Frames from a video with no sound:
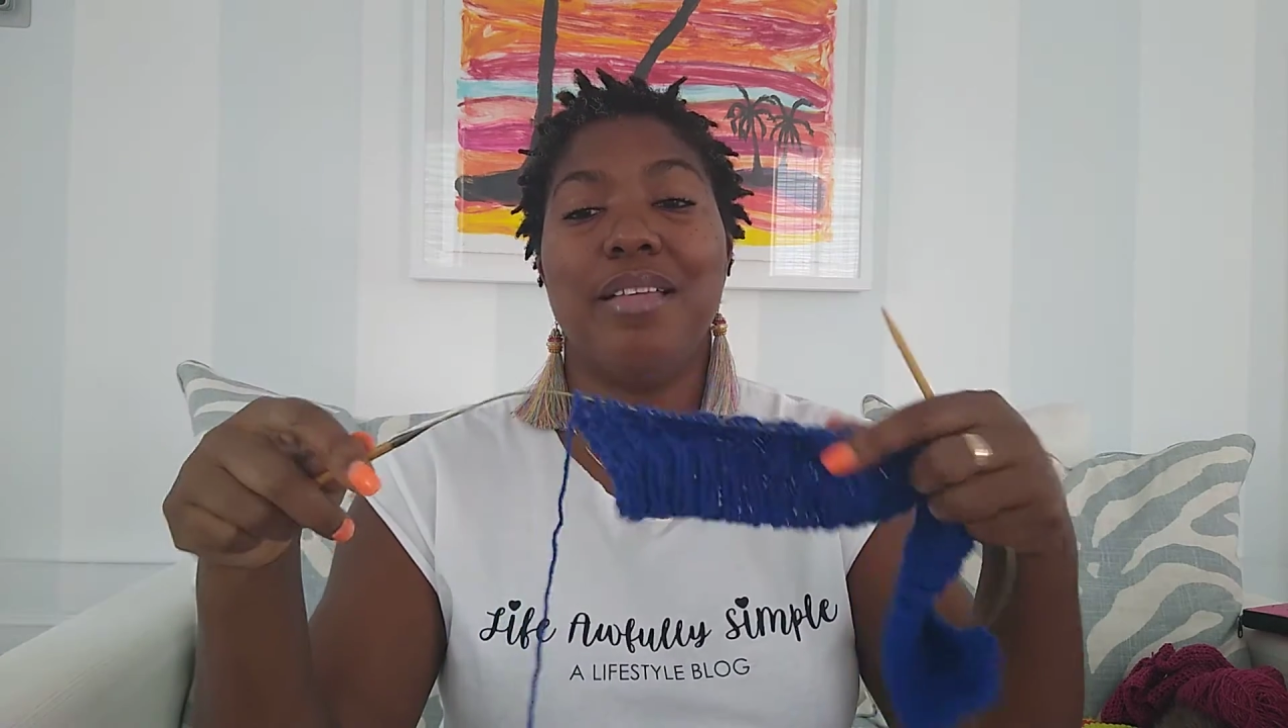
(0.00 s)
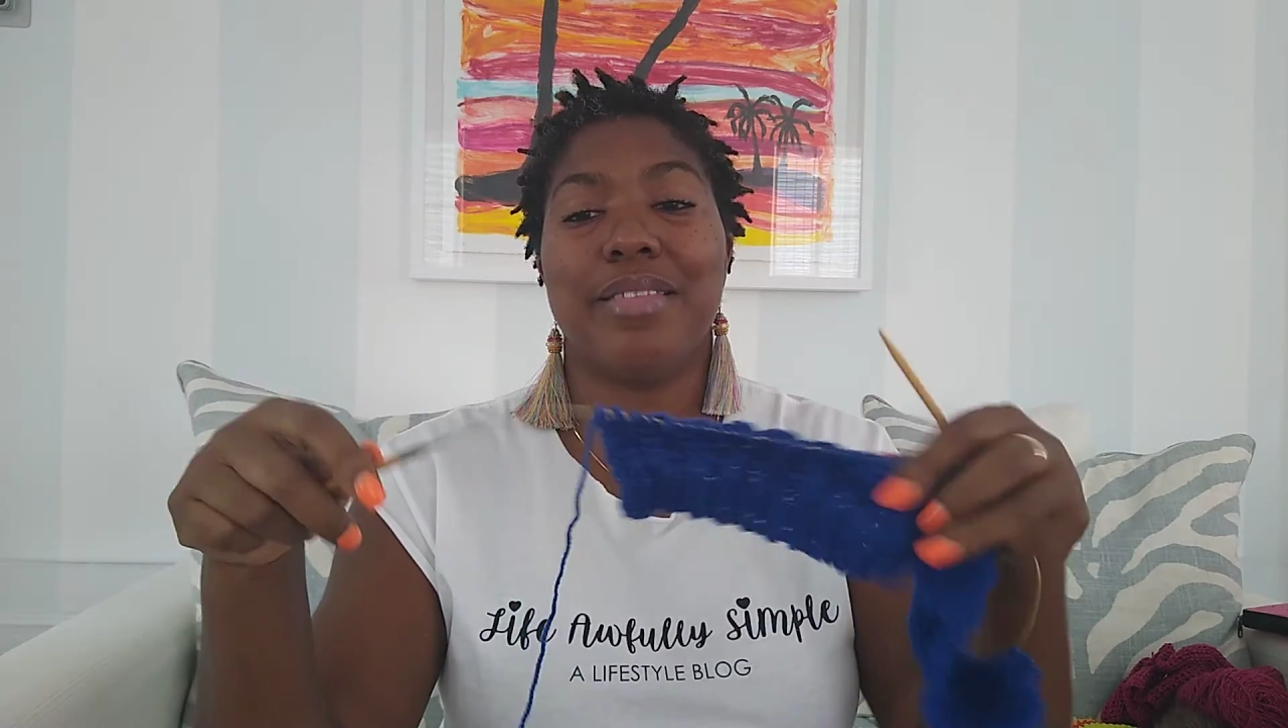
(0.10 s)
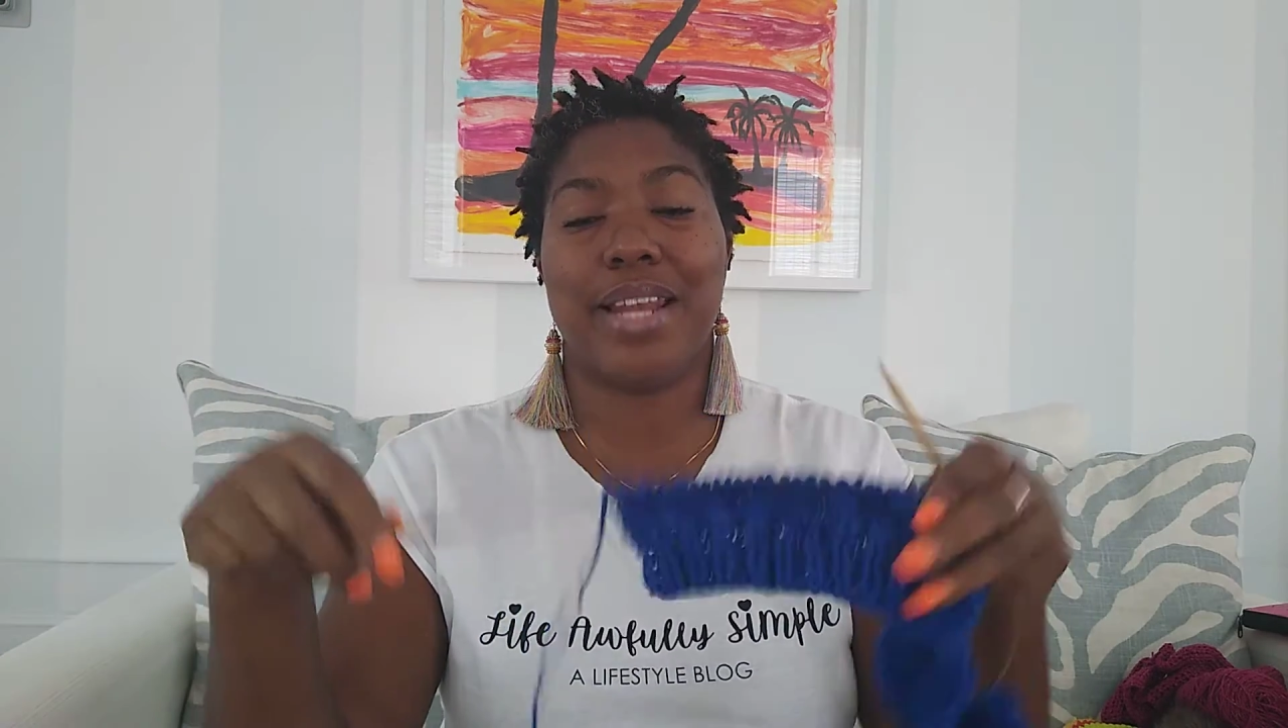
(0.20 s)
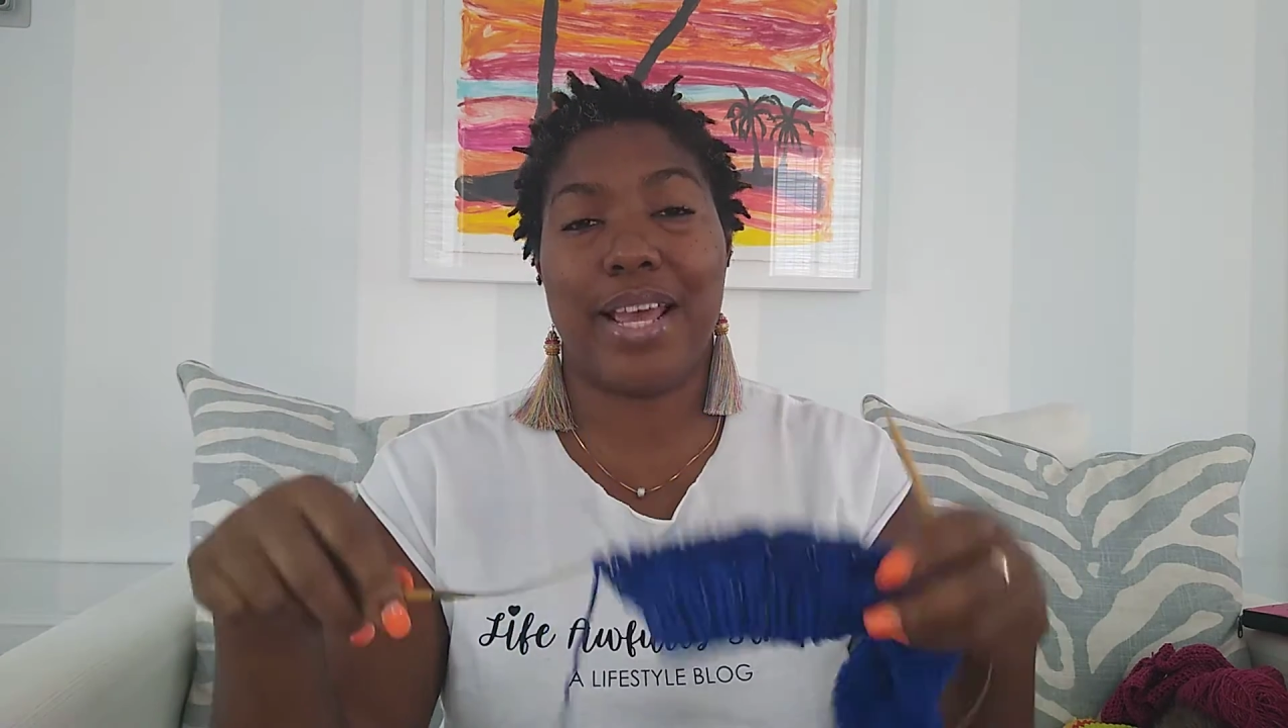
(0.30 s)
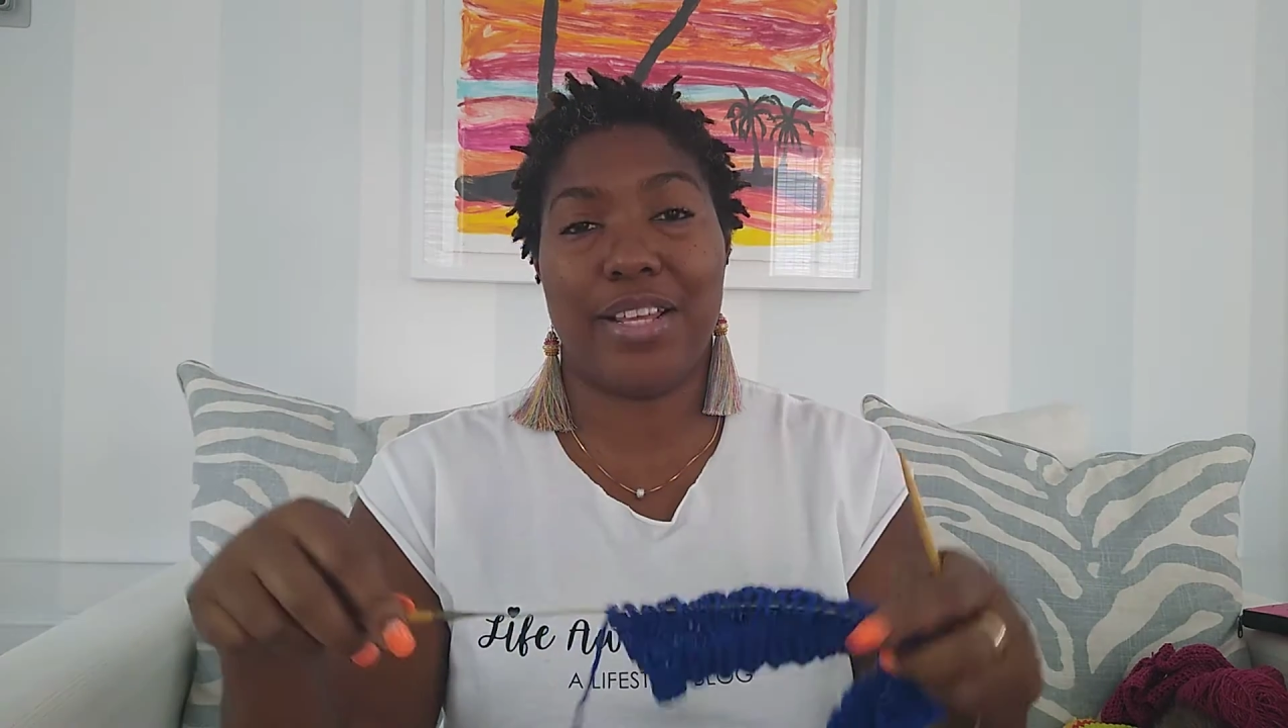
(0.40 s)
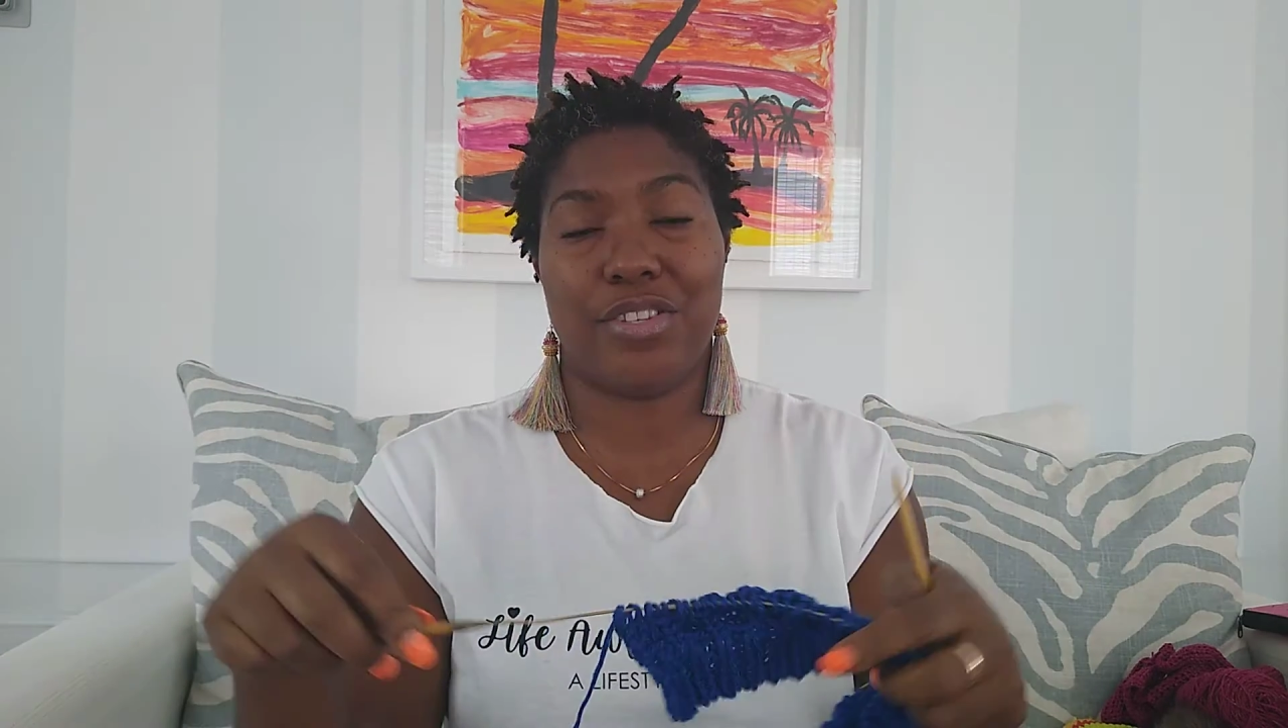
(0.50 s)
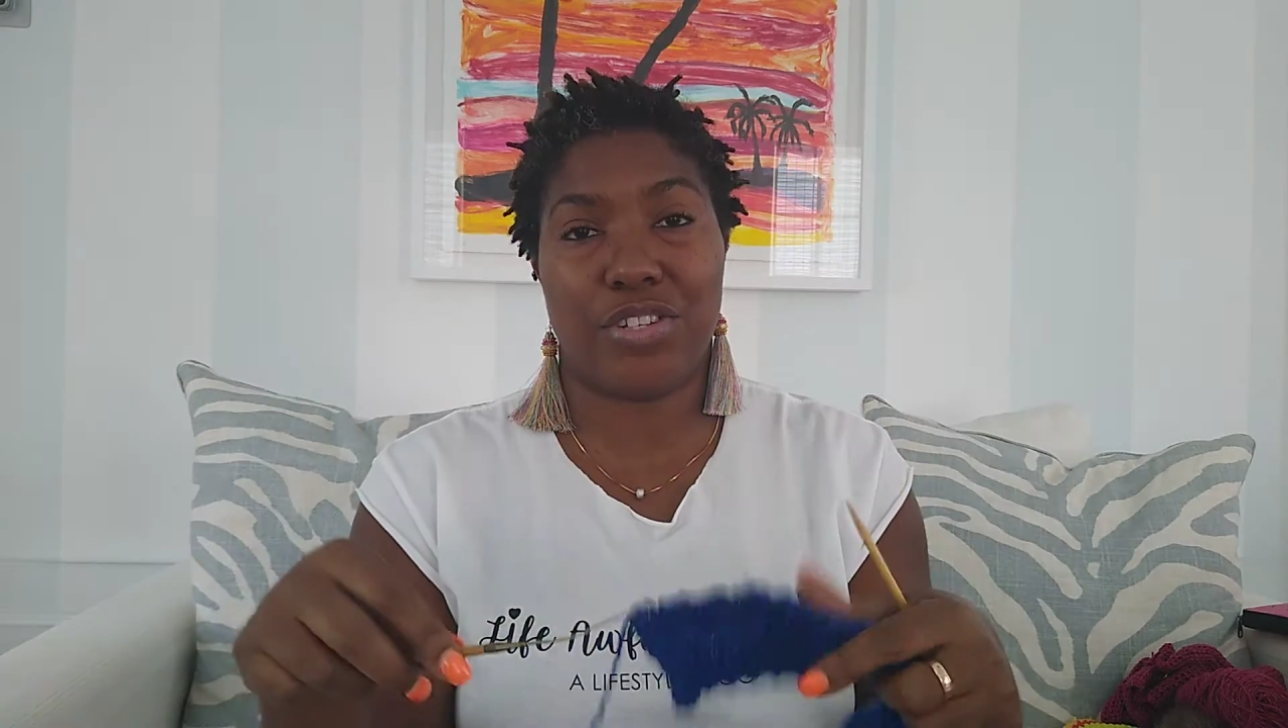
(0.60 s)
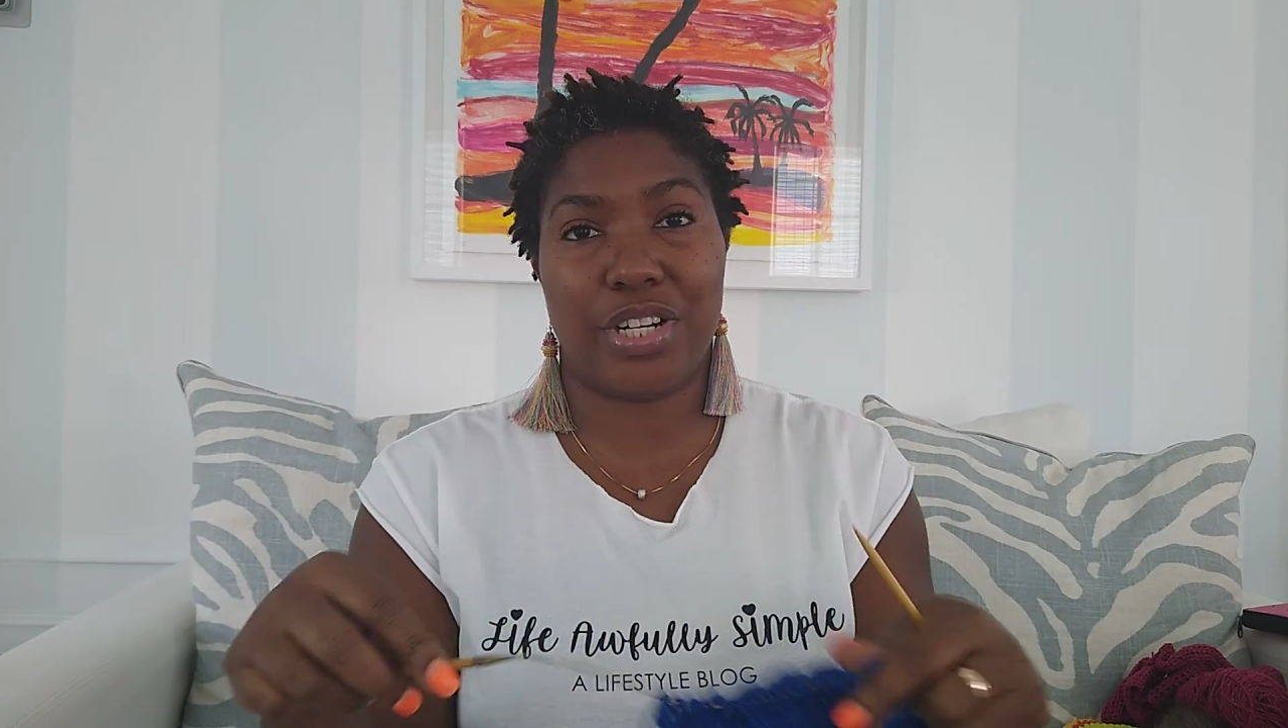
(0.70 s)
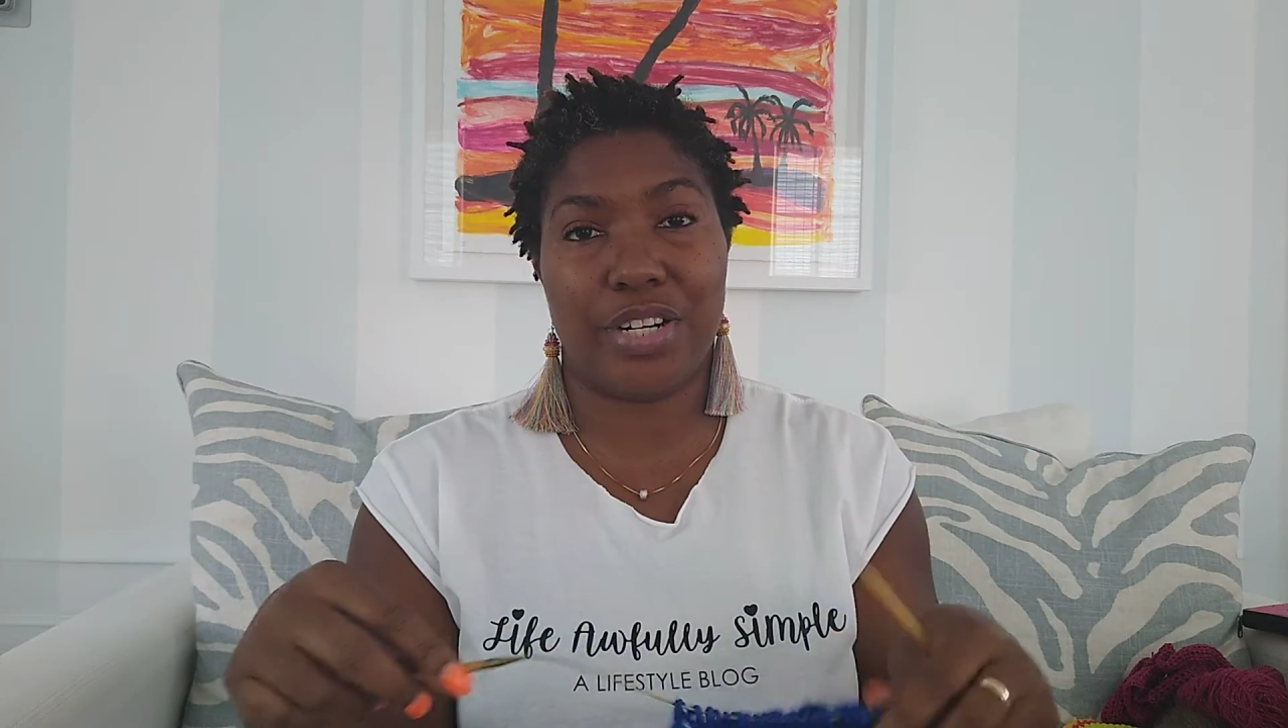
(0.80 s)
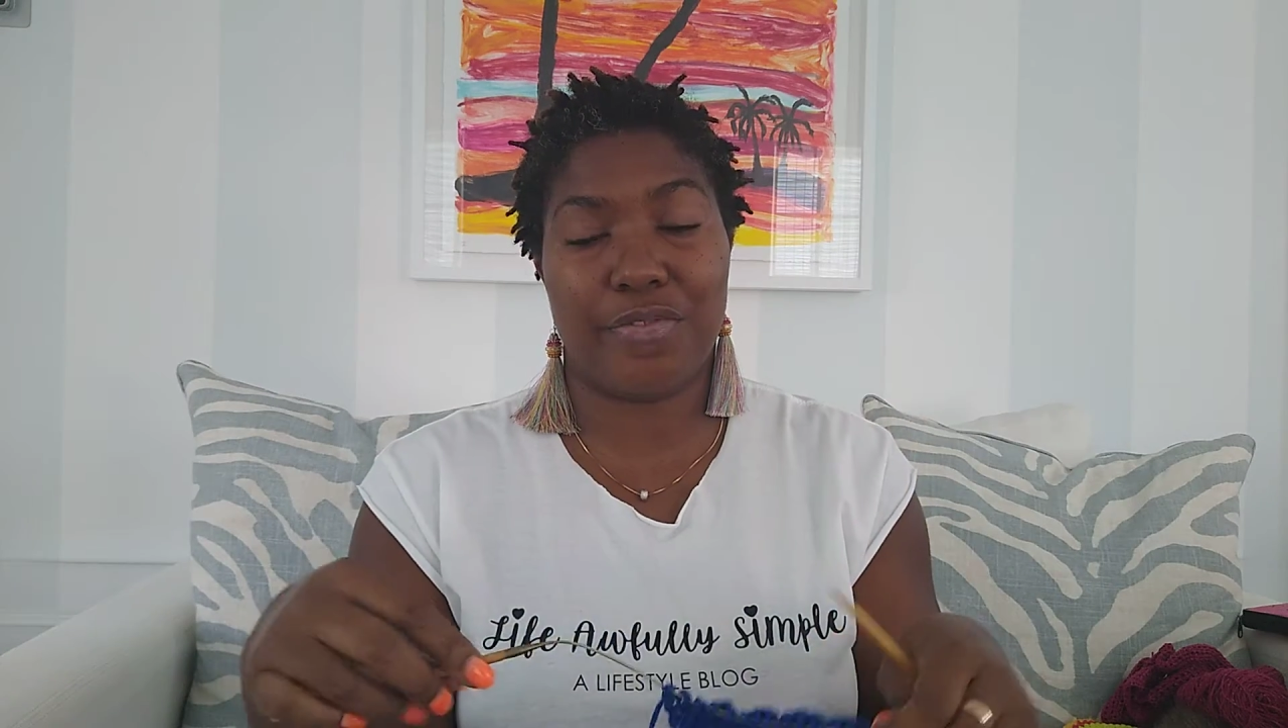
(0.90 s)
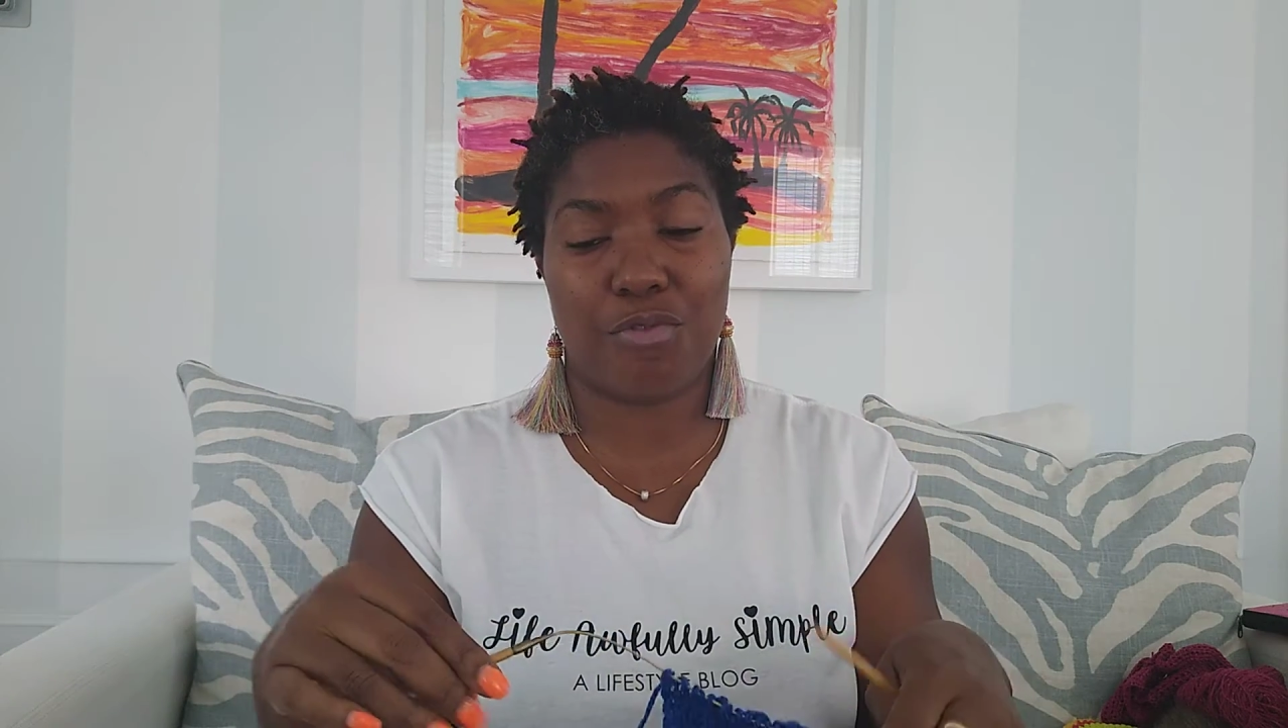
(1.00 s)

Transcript: that I had started